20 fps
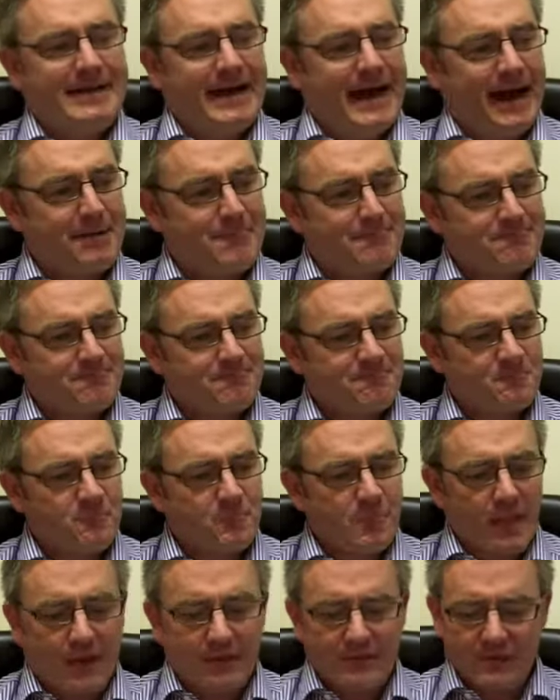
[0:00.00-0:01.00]

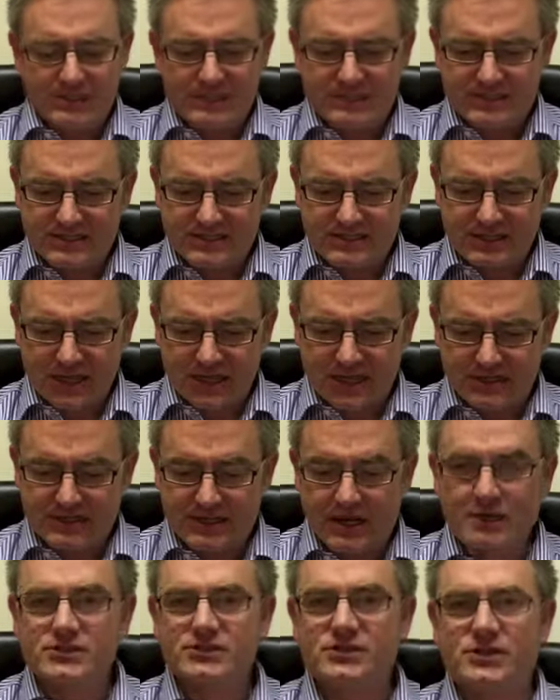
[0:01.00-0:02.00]

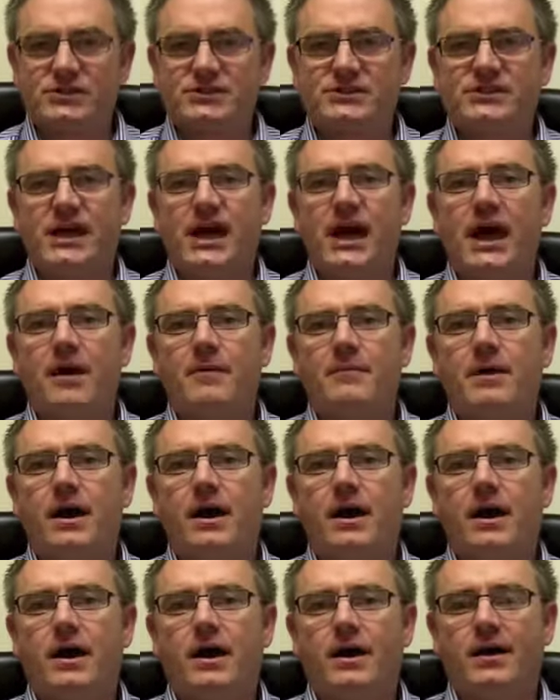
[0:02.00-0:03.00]
Tony's got
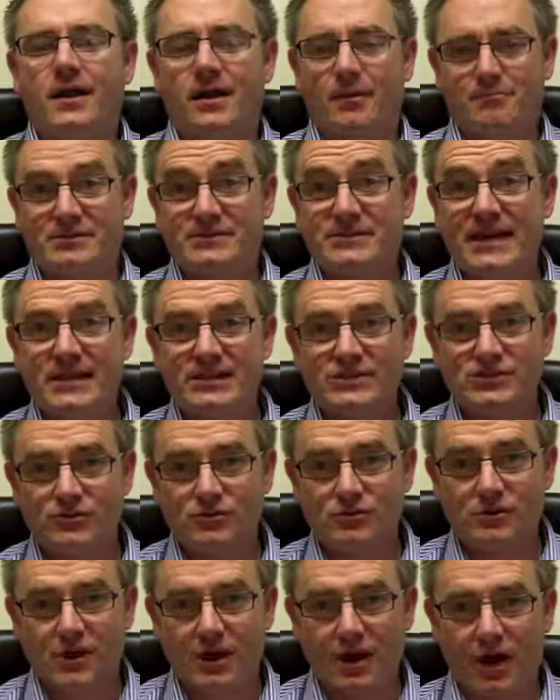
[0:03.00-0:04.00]
a
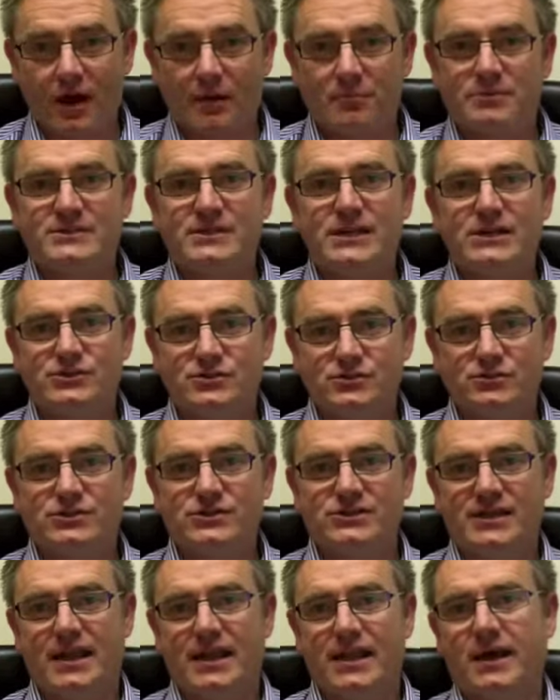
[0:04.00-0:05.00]
potential client, potential
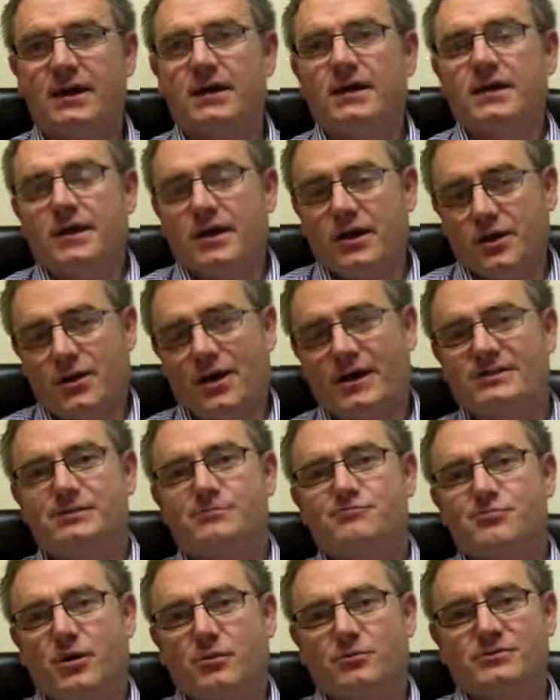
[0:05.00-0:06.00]
seller who has
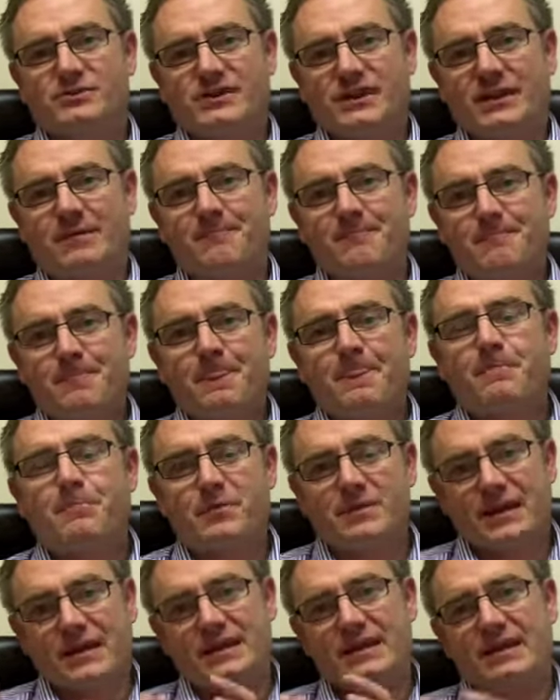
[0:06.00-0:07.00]
a property,
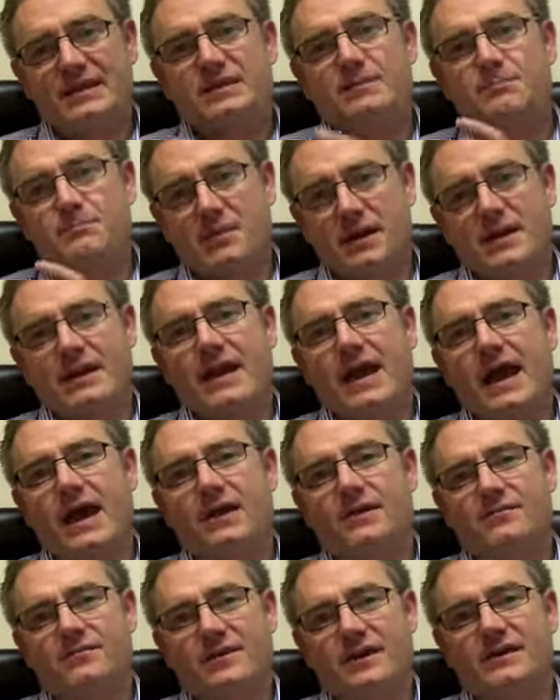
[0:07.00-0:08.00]
but they need the money
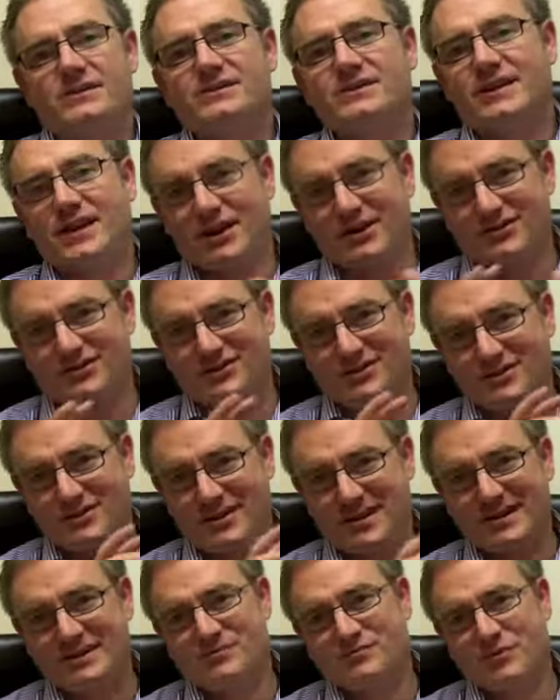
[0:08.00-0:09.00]
out of it to go to the
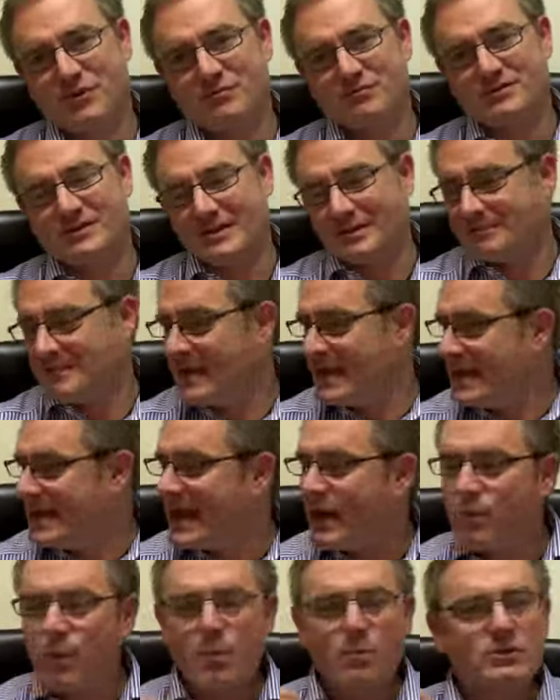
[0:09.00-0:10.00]
next property.
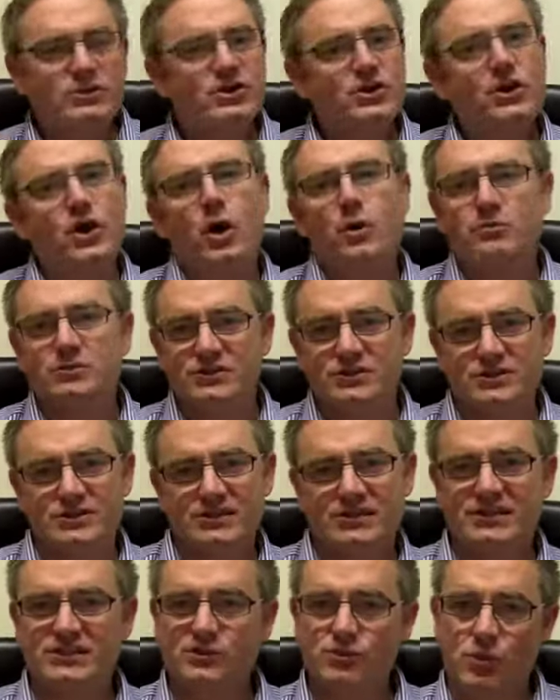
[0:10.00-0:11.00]
Now when we're doing options,
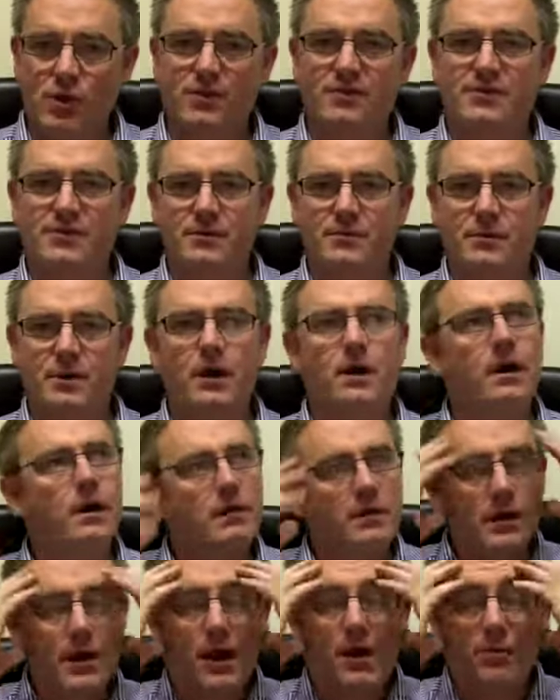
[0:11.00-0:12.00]
this is the one thing what
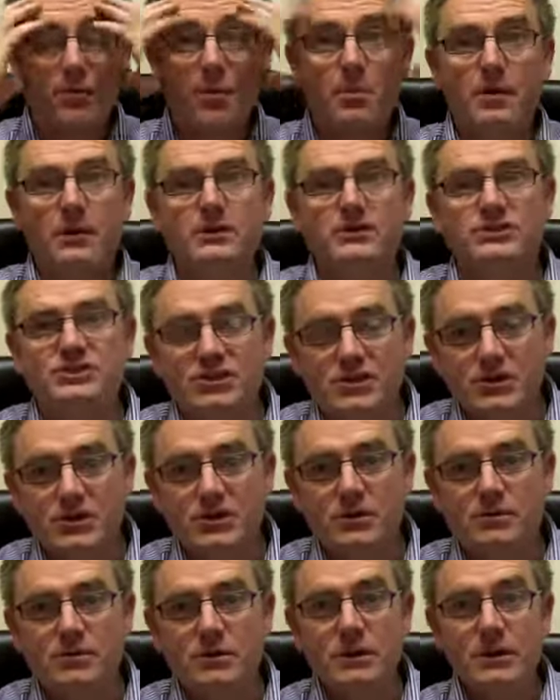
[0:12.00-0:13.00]
are we going to
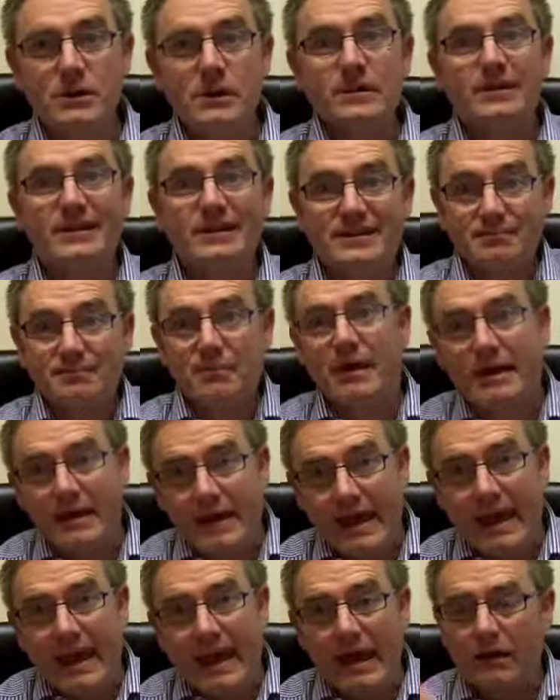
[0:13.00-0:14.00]
do? They need the
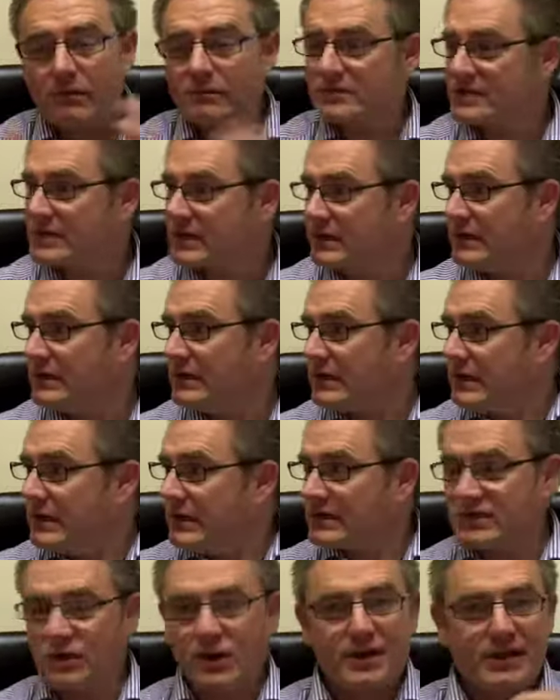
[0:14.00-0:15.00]
money out, and
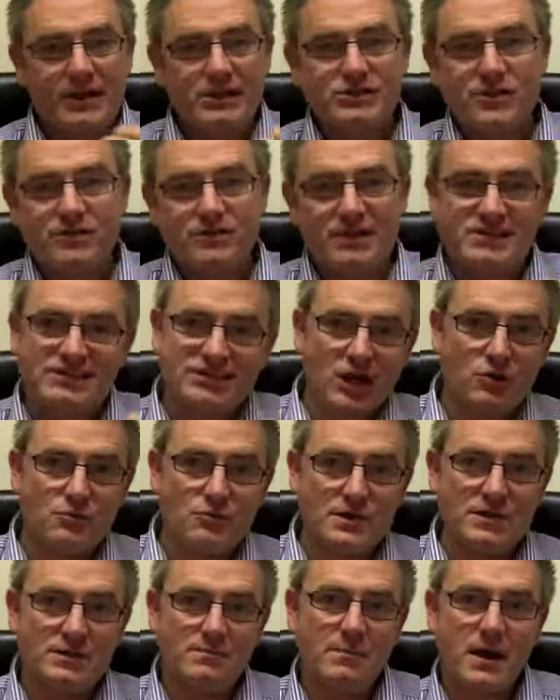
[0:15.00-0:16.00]
it's a lot easier if they don't
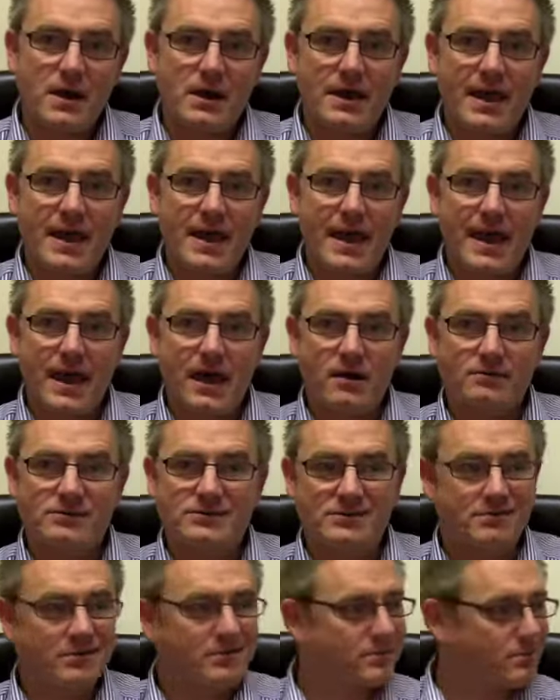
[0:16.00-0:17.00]
need the money
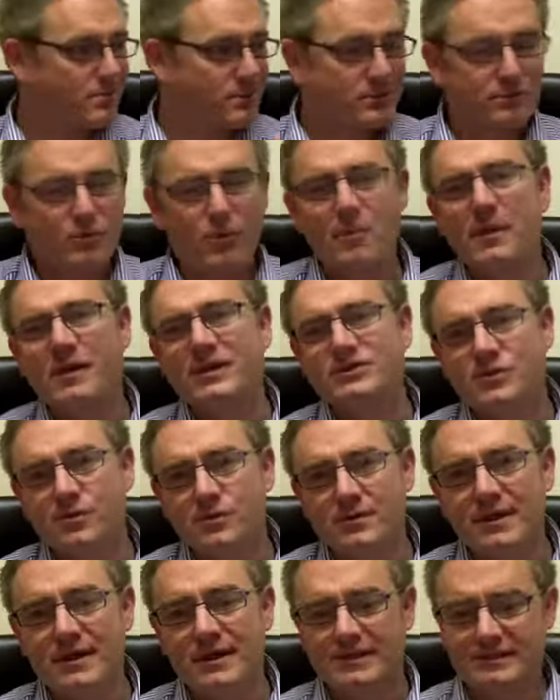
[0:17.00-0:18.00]
out, and what am I going to do
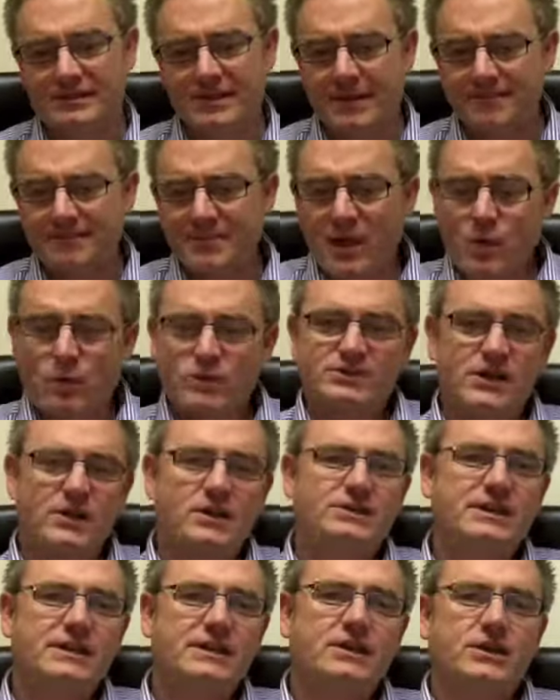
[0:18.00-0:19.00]
with this? Well,
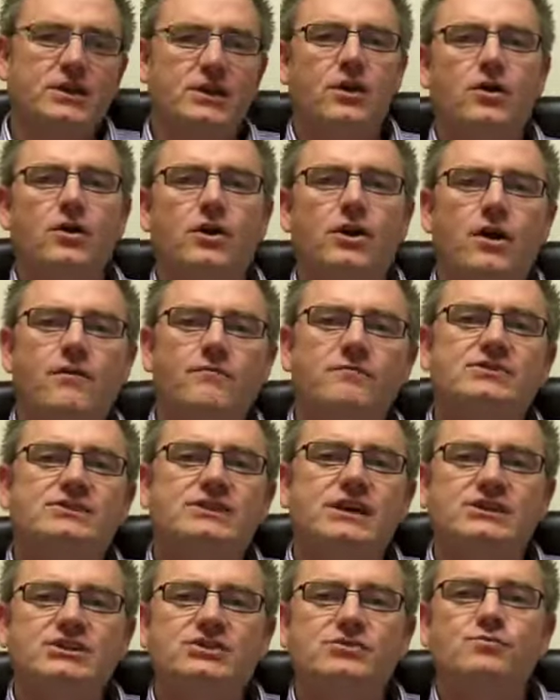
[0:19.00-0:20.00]
Tony's had a good long
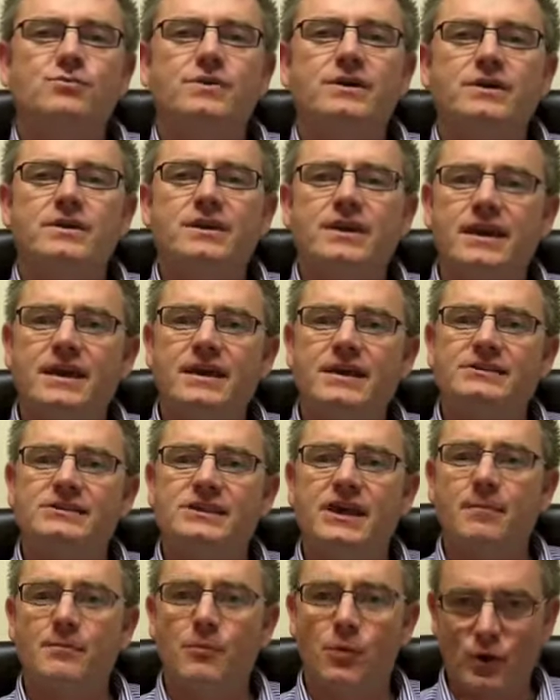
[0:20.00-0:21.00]
conversation with
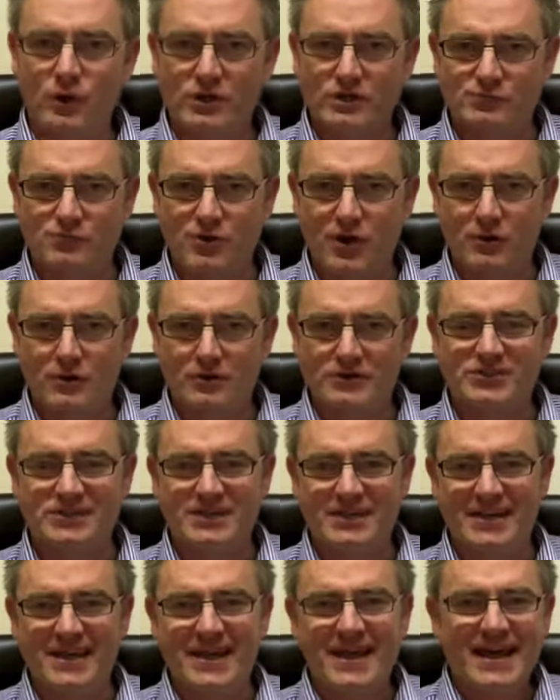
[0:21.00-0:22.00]
his mortgage broker
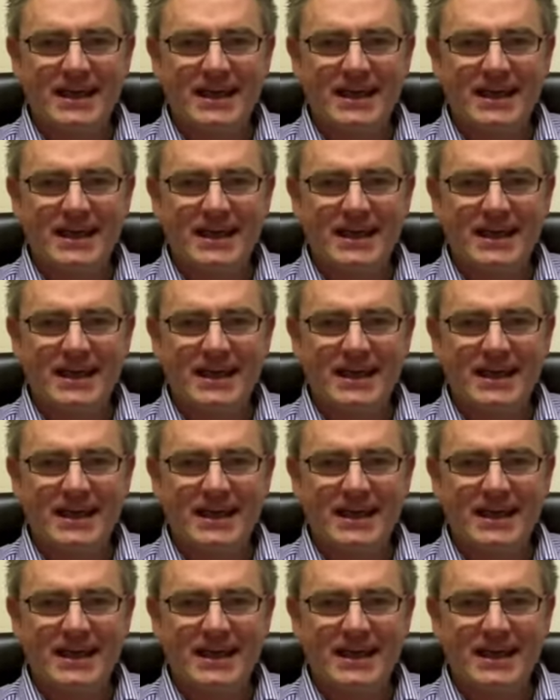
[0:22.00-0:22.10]
today,